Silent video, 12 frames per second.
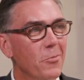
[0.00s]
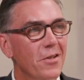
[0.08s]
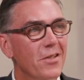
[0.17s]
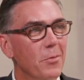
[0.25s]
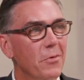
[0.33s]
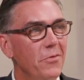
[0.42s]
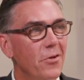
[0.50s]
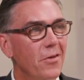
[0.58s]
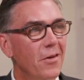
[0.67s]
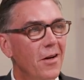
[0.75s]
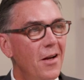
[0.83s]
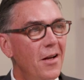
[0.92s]
Where some of
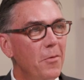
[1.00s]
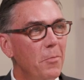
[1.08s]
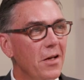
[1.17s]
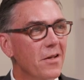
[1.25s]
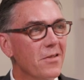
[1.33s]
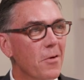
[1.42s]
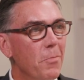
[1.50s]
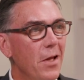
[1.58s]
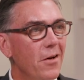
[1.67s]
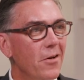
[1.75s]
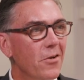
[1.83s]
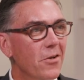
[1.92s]
your biggest
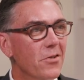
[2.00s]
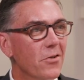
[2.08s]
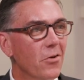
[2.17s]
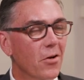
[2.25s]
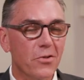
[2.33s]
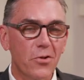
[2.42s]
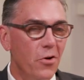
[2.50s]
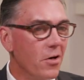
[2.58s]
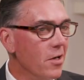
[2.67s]
competitors are also your